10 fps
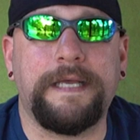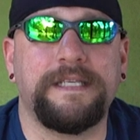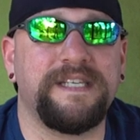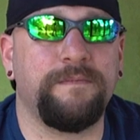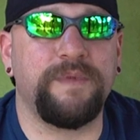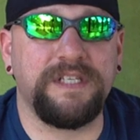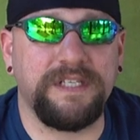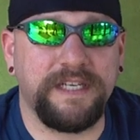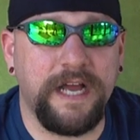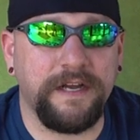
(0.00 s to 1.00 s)
Some
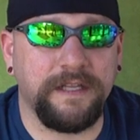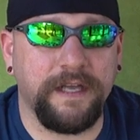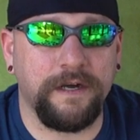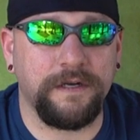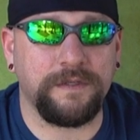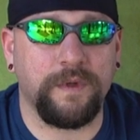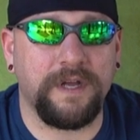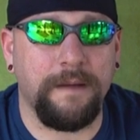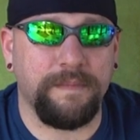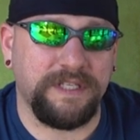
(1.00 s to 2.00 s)
ballistic calculators will
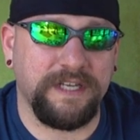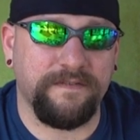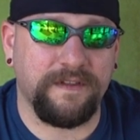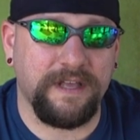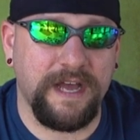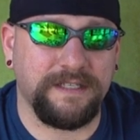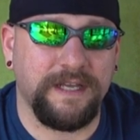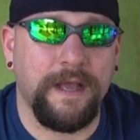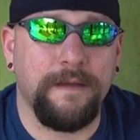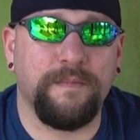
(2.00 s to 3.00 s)
compensate for that,
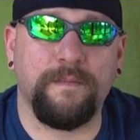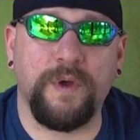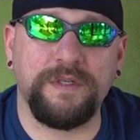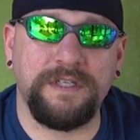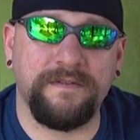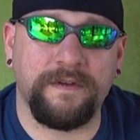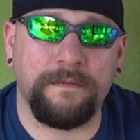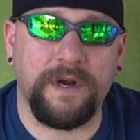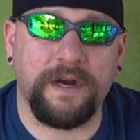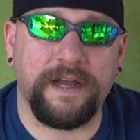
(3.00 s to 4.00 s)
but most of
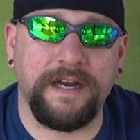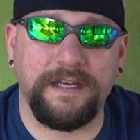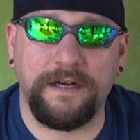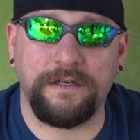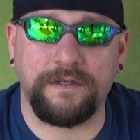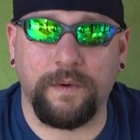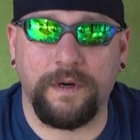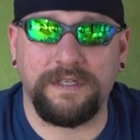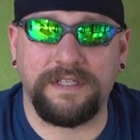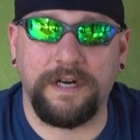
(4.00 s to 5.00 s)
them are kind of geared
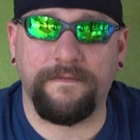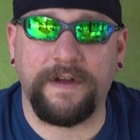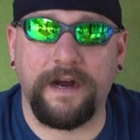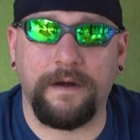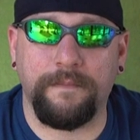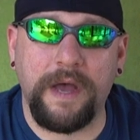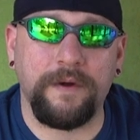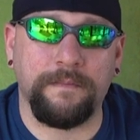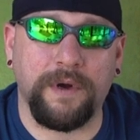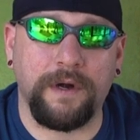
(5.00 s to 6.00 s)
towards centerfire and
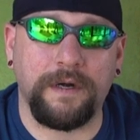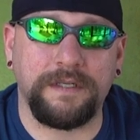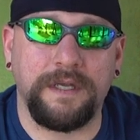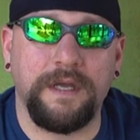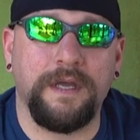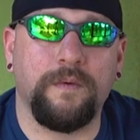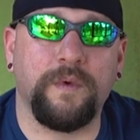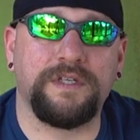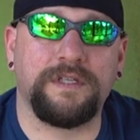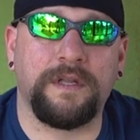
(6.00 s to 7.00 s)
powder burners,
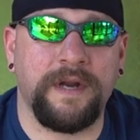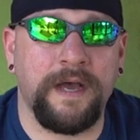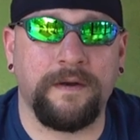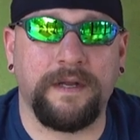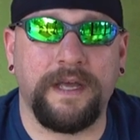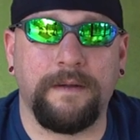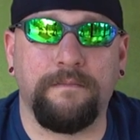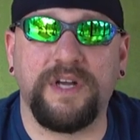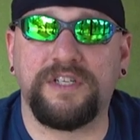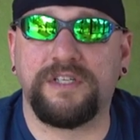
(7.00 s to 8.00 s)
which slow down at a
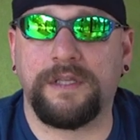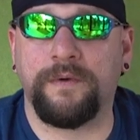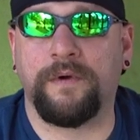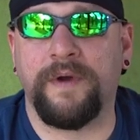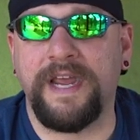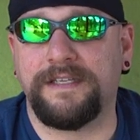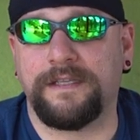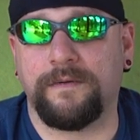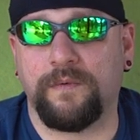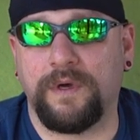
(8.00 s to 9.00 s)
much slower rate
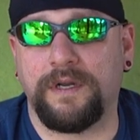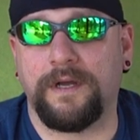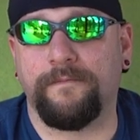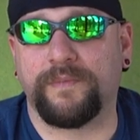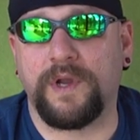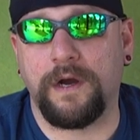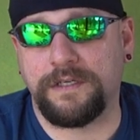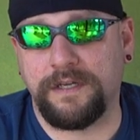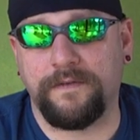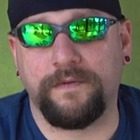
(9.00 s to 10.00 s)
than what our
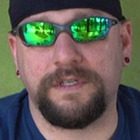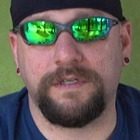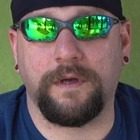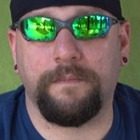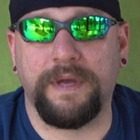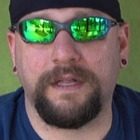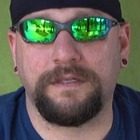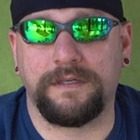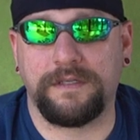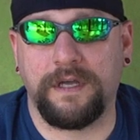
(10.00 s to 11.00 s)
stuff would, you know,
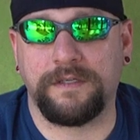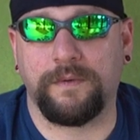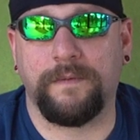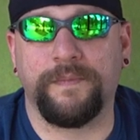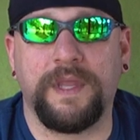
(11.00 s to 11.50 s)
pellets or slugs would.